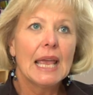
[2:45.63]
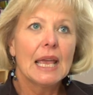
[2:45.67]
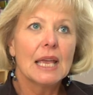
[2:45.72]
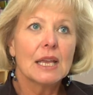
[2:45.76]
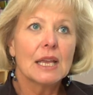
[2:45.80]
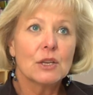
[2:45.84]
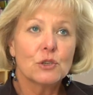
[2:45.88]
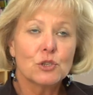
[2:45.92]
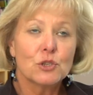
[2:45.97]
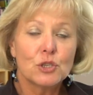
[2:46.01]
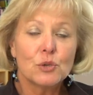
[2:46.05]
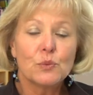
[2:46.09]

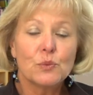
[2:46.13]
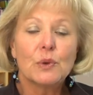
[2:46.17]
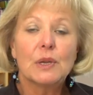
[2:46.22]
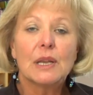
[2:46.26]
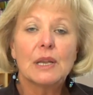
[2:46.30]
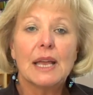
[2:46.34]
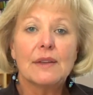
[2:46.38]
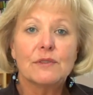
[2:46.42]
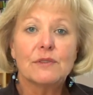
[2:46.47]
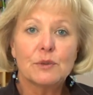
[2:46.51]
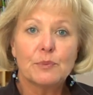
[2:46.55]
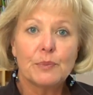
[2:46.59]
because you will
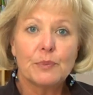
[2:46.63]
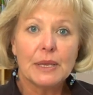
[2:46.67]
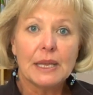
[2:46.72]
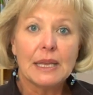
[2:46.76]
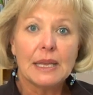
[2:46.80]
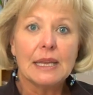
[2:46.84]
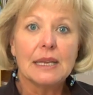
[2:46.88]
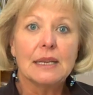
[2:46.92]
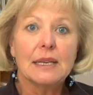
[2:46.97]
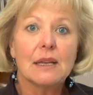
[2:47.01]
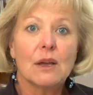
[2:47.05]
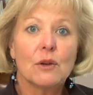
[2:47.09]
have to
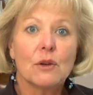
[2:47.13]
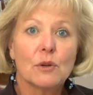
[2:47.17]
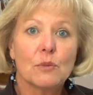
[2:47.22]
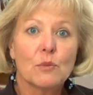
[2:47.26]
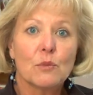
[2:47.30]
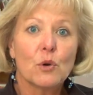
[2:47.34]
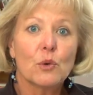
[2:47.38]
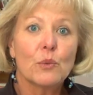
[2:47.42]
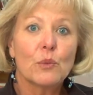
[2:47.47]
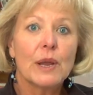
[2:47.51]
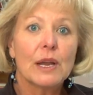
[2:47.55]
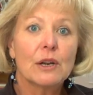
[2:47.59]
paint on a
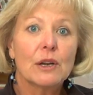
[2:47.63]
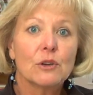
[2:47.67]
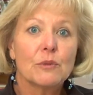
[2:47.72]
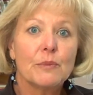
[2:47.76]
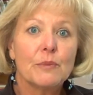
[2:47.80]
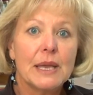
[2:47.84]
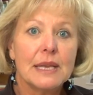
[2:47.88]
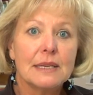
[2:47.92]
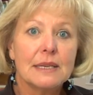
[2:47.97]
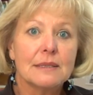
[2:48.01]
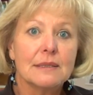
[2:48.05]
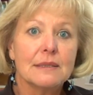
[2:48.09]
more regular
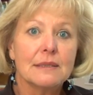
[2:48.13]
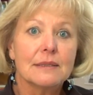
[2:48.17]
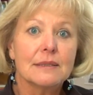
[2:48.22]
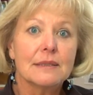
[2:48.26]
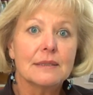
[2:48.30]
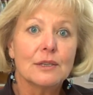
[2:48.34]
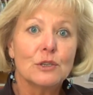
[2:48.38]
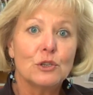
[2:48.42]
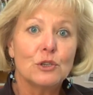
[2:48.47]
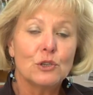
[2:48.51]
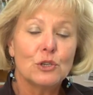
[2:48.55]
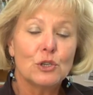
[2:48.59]
basis
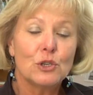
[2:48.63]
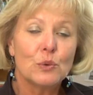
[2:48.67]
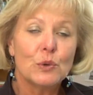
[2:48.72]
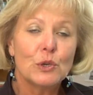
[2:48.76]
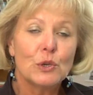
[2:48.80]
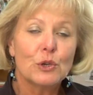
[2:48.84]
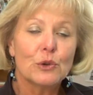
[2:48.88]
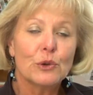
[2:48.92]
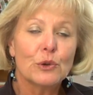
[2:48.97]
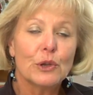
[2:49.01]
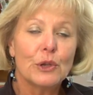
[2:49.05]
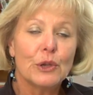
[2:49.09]
than you do
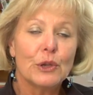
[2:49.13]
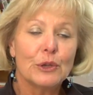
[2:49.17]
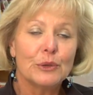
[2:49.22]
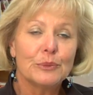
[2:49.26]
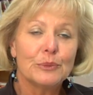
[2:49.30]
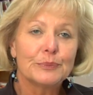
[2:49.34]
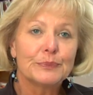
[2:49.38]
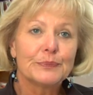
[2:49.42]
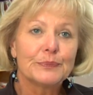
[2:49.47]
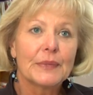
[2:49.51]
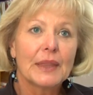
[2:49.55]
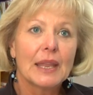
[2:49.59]
in your
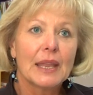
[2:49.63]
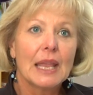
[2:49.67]
home.